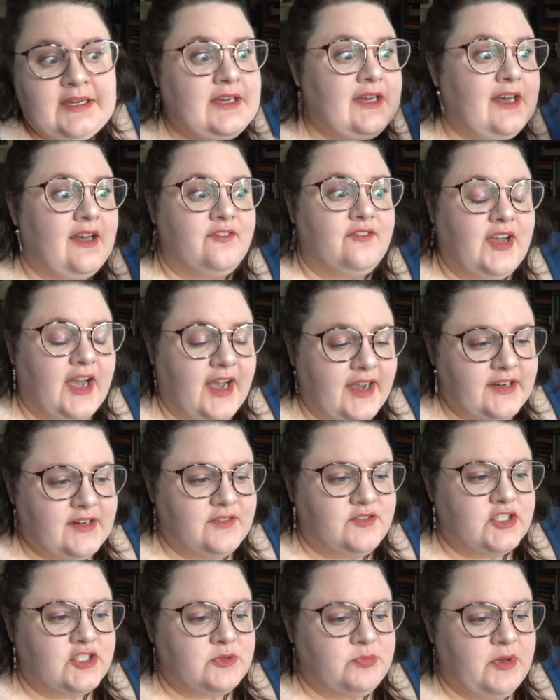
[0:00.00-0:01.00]
I've kind
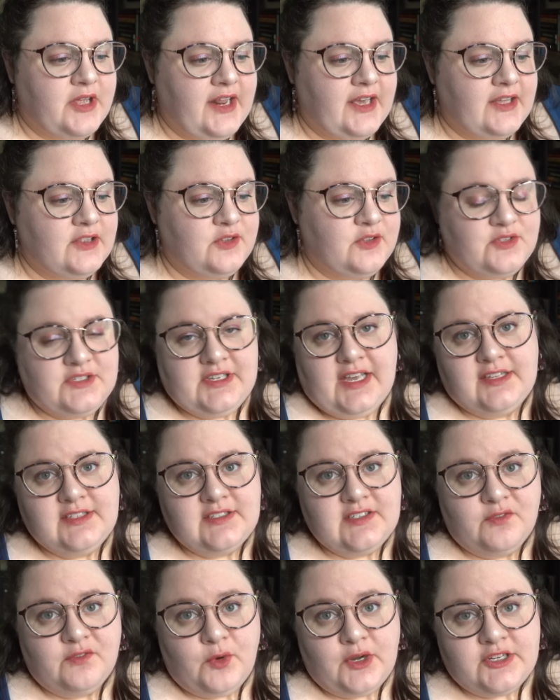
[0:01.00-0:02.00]
of just been at loose
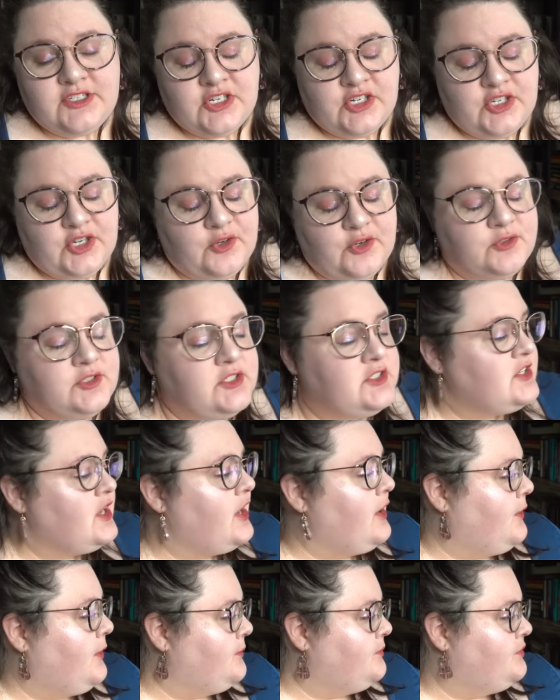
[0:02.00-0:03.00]
ends of what to do.
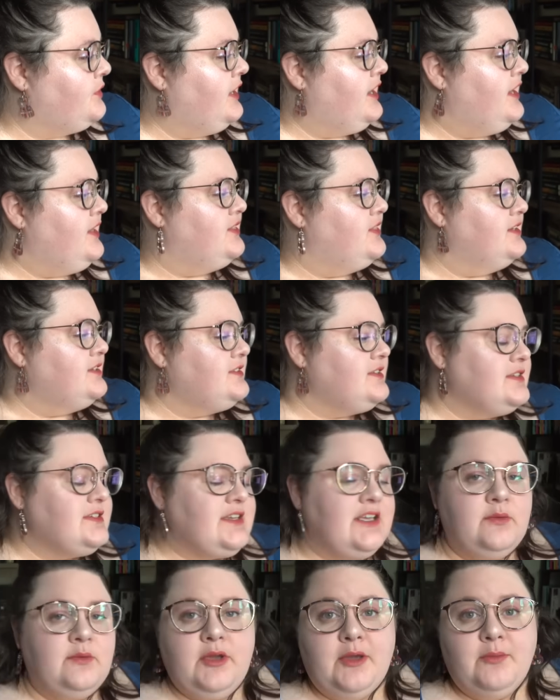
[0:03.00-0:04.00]
So this is
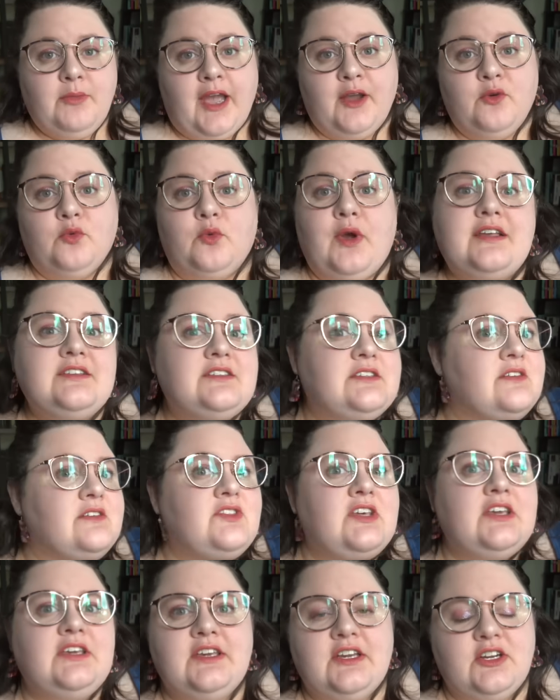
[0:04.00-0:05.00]
going to be my rest of
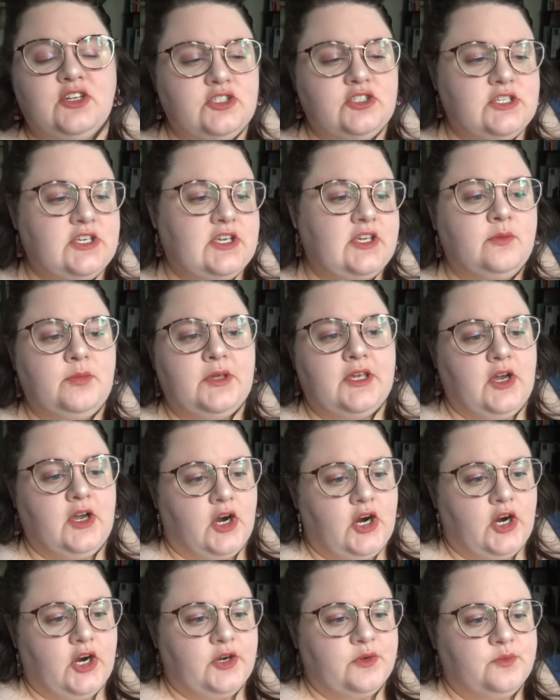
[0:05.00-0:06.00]
the year
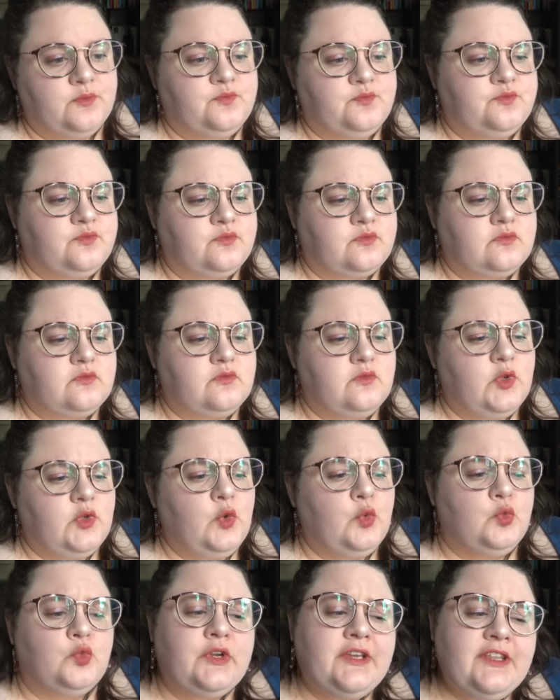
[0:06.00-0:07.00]
TBR,
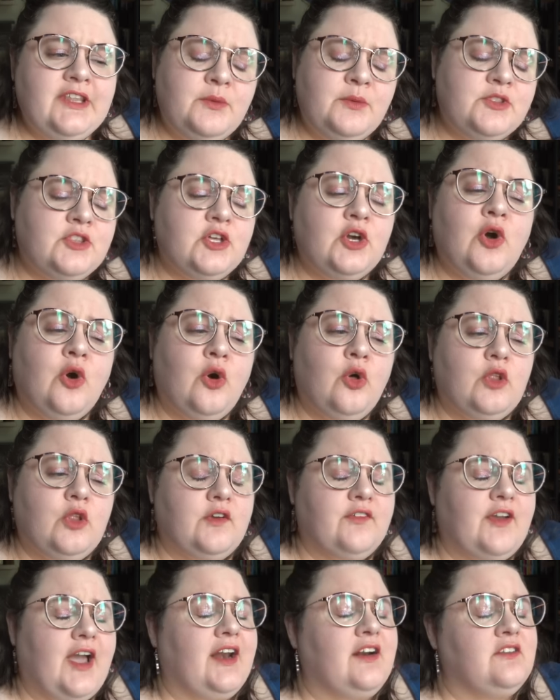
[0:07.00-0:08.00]
really with the goal
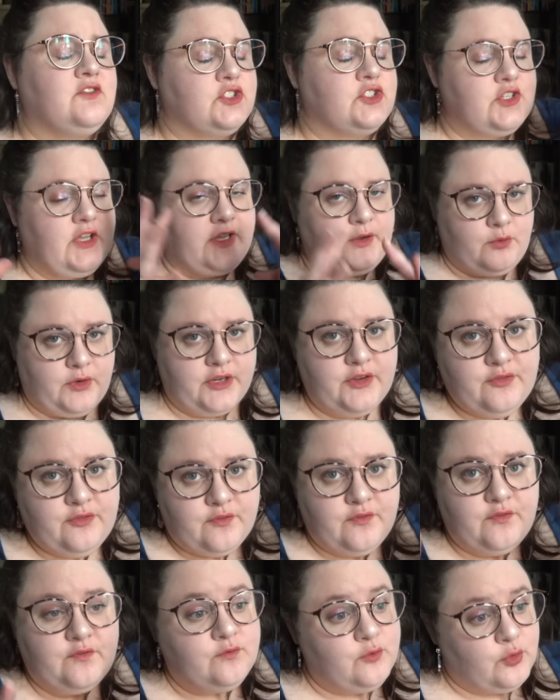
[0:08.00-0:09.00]
of kind of just like
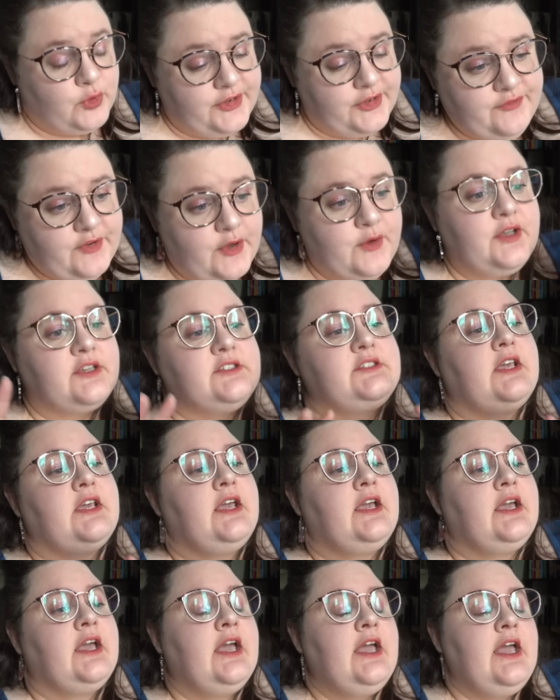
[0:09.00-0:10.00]
ref
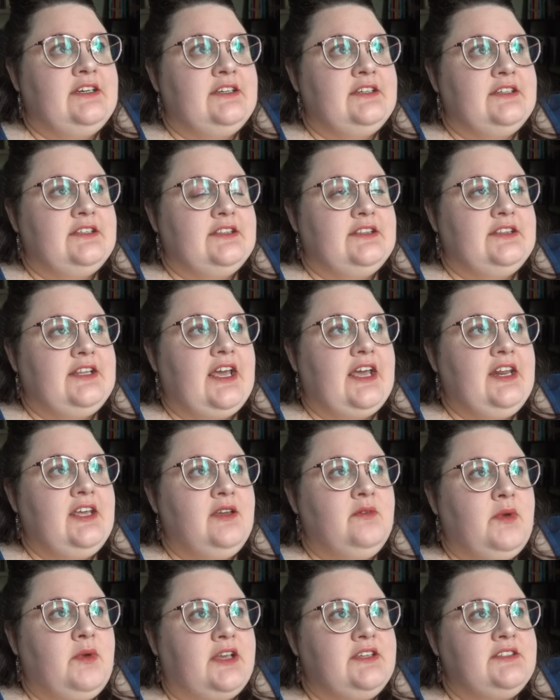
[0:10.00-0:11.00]
refocusing,
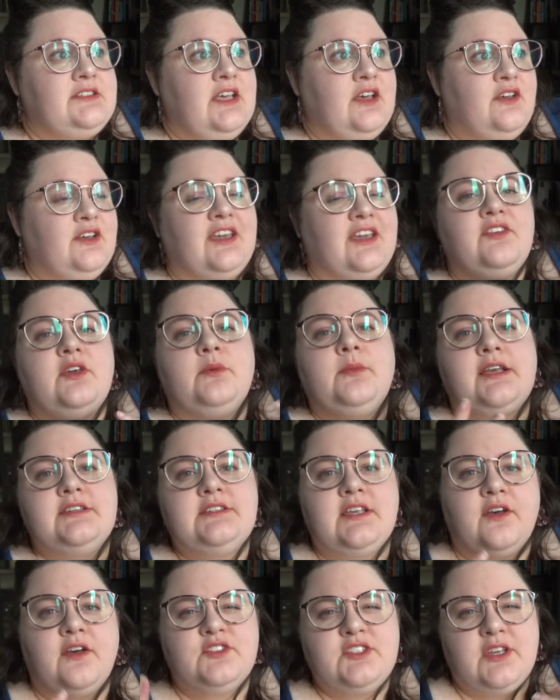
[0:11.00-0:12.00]
letting myself, giving
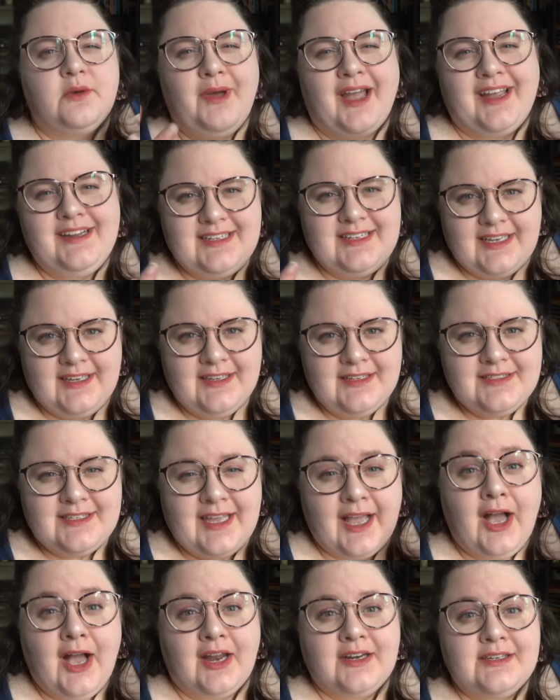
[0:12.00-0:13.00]
myself some ideas.
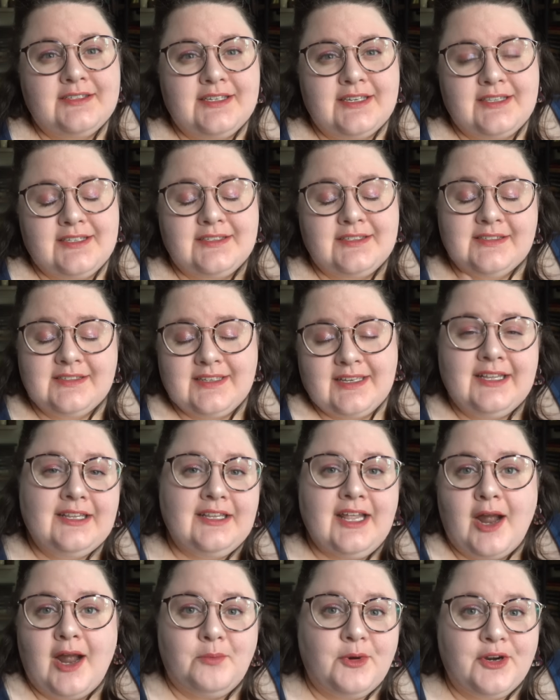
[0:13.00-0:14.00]
Like honestly, this is a
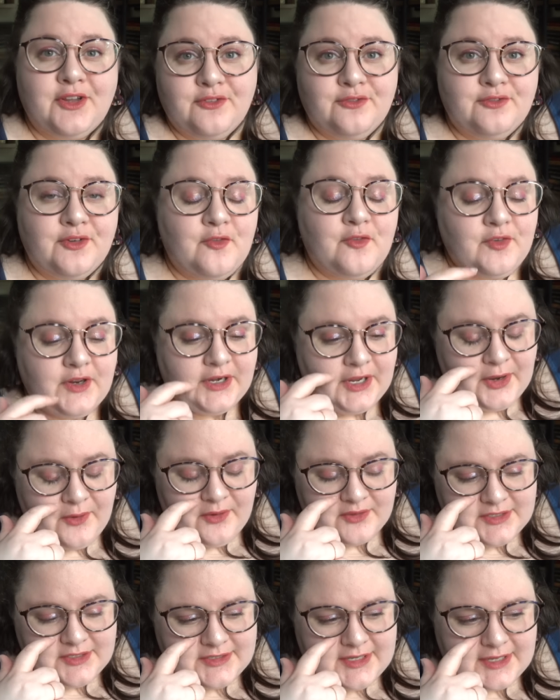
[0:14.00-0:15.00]
collaborative video
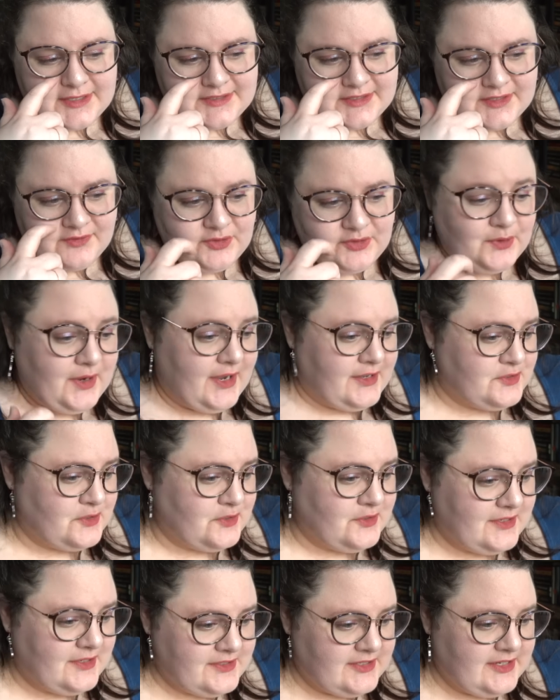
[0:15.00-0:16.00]
in the sense of you guys
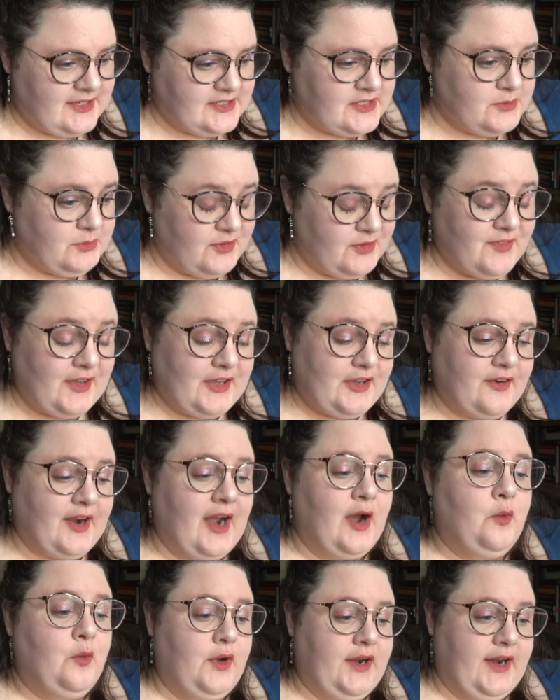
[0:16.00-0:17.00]
are listening to me figure
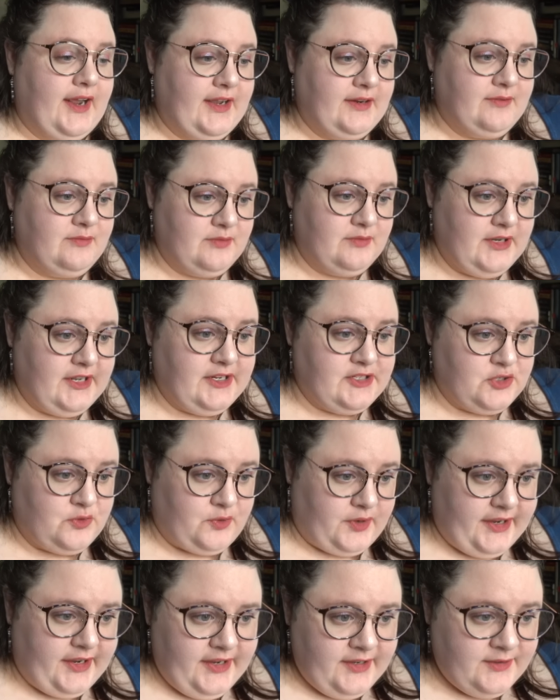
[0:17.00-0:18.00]
out what I need to
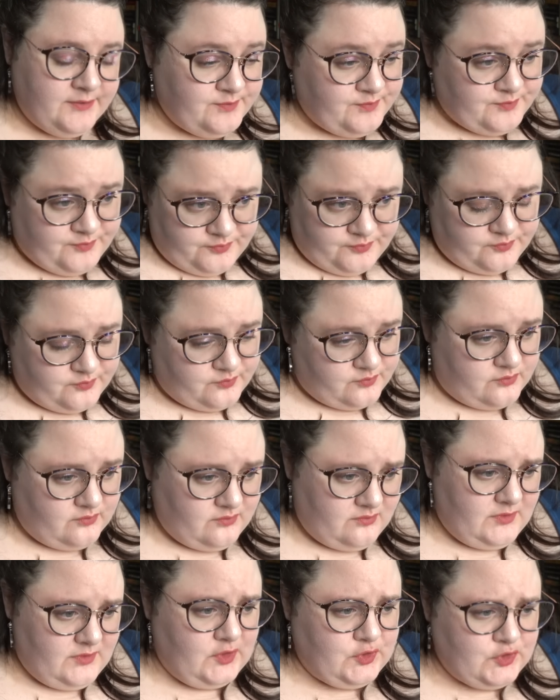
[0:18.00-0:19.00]
read
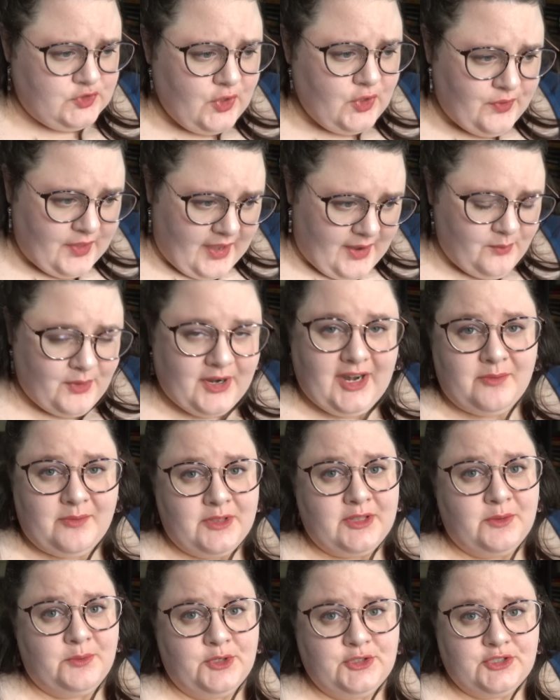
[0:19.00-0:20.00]
so that when I'm
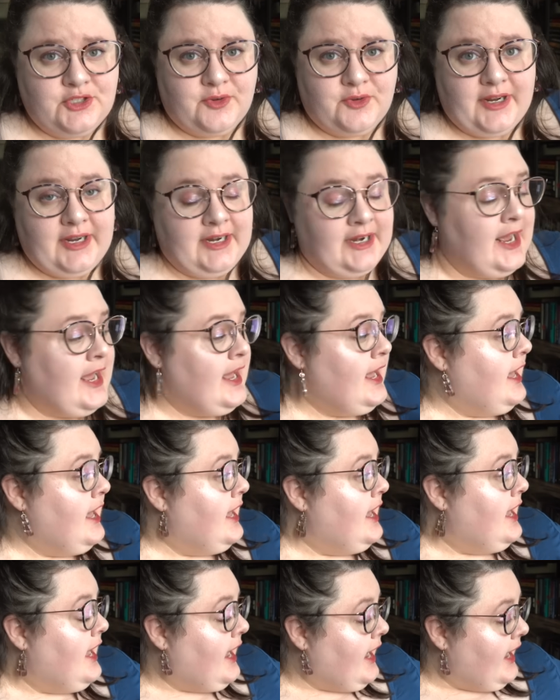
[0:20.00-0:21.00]
in the mood to read,
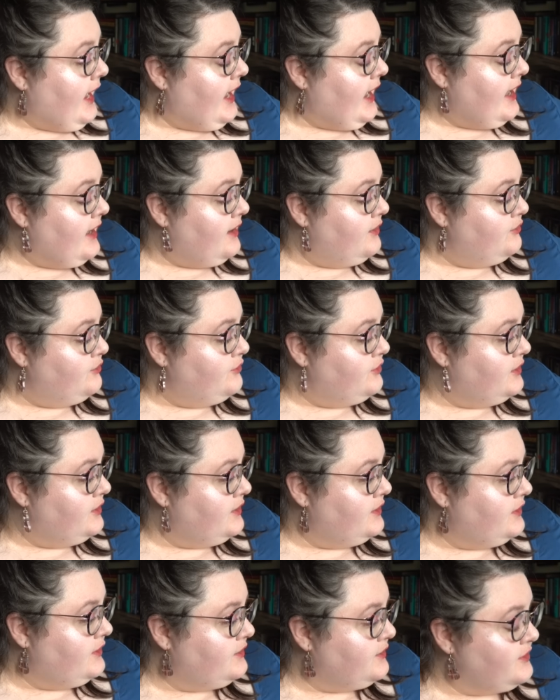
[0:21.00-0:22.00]
I have
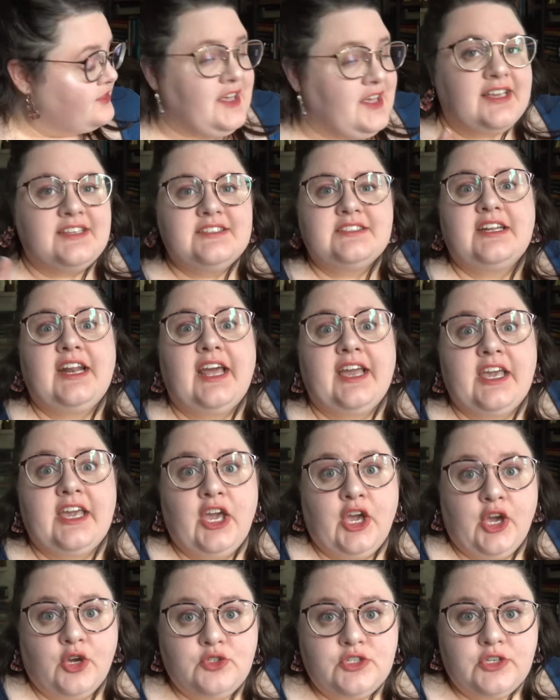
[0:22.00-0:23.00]
things that I
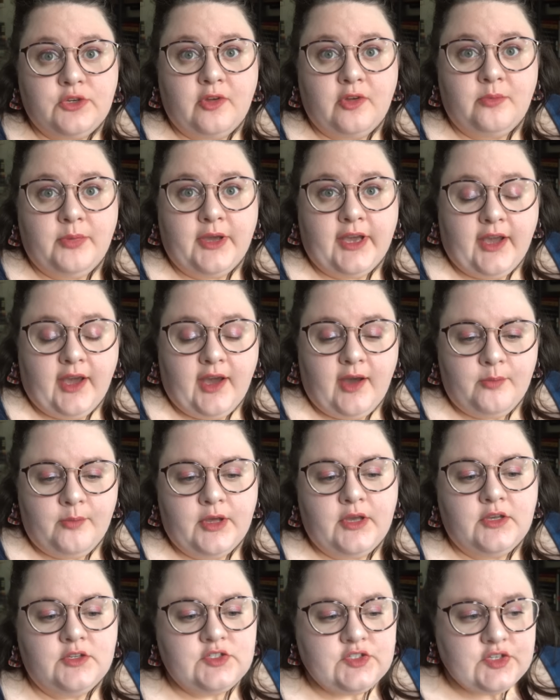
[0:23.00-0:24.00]
can go to and pick up.
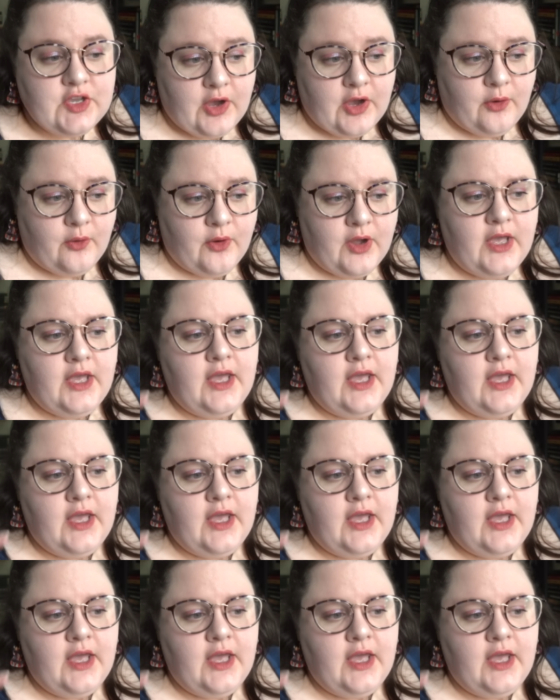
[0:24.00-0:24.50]
So